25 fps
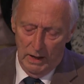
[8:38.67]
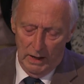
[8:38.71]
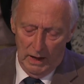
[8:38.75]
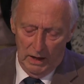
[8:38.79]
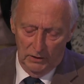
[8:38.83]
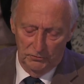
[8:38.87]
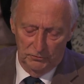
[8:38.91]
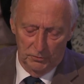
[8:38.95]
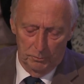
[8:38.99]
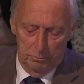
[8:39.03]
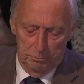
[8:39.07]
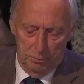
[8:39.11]

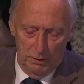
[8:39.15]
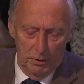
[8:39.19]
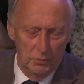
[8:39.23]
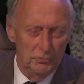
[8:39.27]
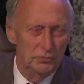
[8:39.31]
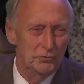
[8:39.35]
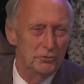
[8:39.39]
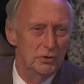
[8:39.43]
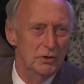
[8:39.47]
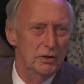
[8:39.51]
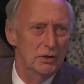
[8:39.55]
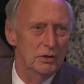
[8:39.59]
as
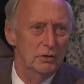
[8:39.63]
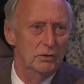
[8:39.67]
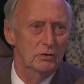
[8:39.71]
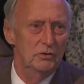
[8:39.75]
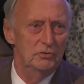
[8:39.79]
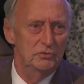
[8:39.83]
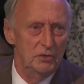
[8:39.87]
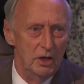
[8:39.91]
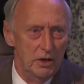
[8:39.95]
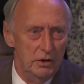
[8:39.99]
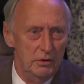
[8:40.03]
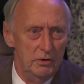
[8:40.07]
opposed to
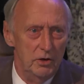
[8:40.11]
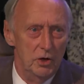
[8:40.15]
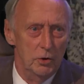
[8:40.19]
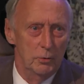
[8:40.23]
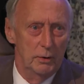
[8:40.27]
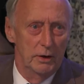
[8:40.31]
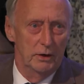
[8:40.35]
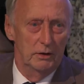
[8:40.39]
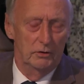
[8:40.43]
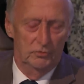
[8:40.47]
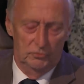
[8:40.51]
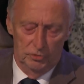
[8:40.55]

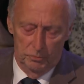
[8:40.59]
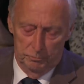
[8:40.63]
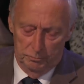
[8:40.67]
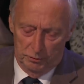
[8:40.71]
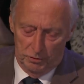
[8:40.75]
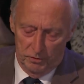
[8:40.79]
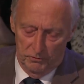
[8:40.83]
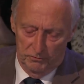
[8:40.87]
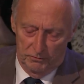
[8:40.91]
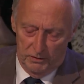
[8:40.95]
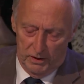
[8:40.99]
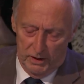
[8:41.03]
continuing to
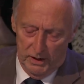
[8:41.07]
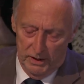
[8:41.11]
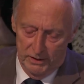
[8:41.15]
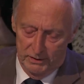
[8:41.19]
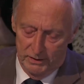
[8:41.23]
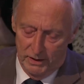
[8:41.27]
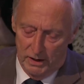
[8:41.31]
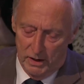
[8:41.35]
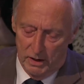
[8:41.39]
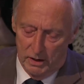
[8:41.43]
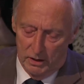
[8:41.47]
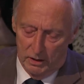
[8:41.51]

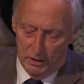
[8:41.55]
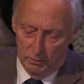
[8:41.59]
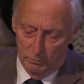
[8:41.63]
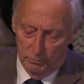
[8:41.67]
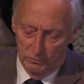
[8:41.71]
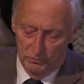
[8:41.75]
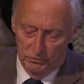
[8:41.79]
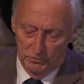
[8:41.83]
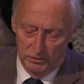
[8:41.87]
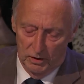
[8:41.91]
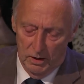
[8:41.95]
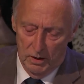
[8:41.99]
provide
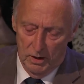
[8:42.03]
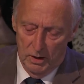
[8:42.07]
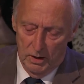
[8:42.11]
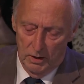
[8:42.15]
arms